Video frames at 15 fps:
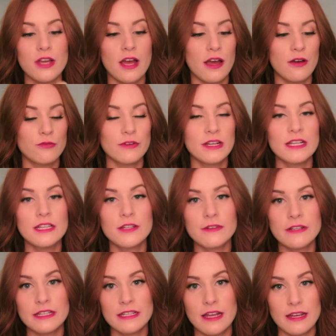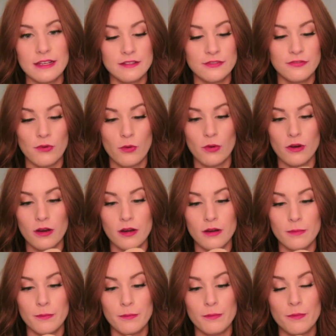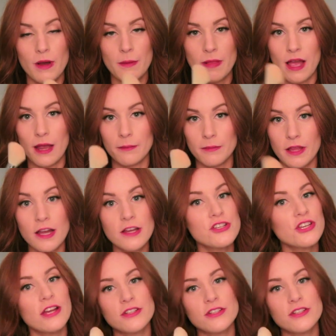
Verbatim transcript: uh, really, really nice for applying blush.